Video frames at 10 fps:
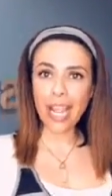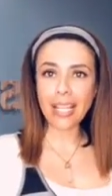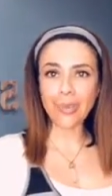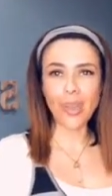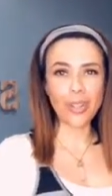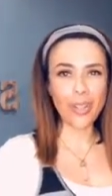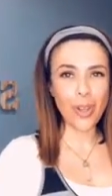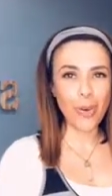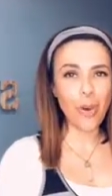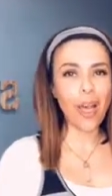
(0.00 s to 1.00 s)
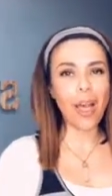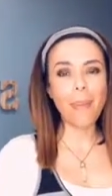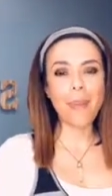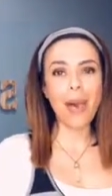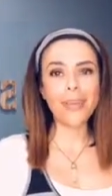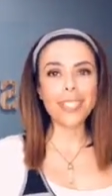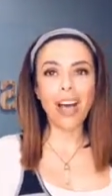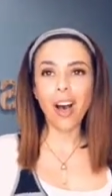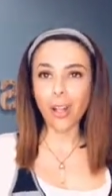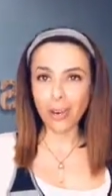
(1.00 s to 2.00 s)
as we all know about
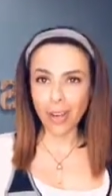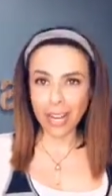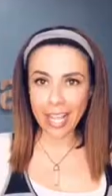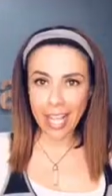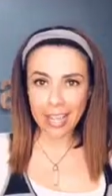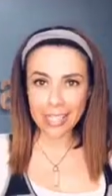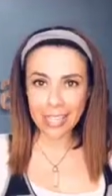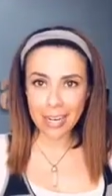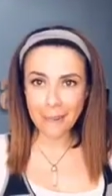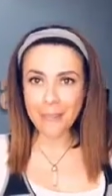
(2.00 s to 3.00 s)
hyaluronic acid.